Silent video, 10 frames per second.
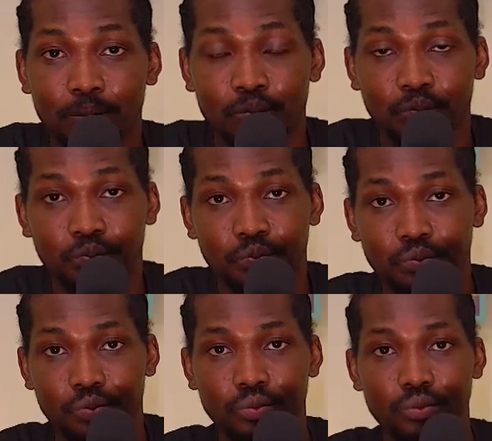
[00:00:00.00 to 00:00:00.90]

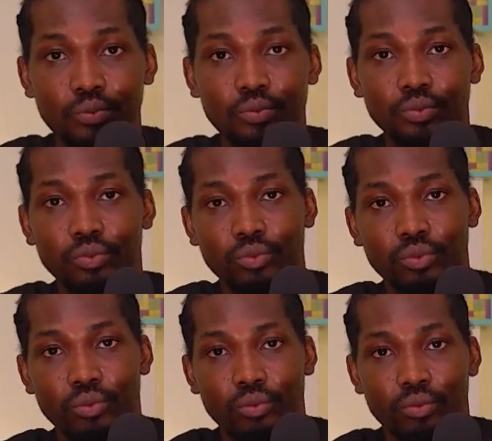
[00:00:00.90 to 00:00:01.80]

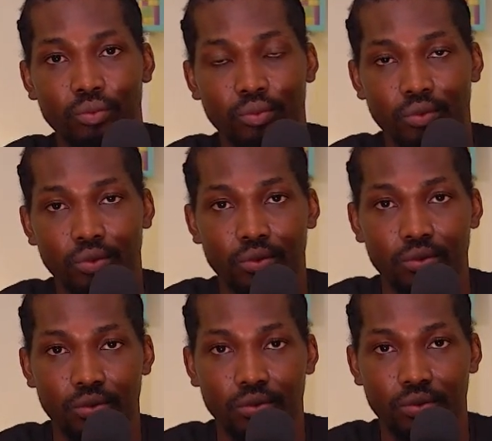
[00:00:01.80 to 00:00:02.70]

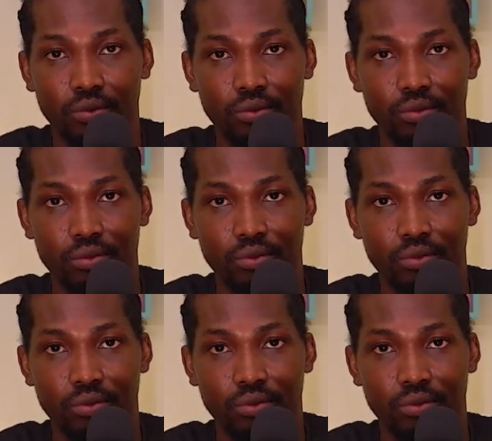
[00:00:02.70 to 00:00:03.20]
(no one is talking)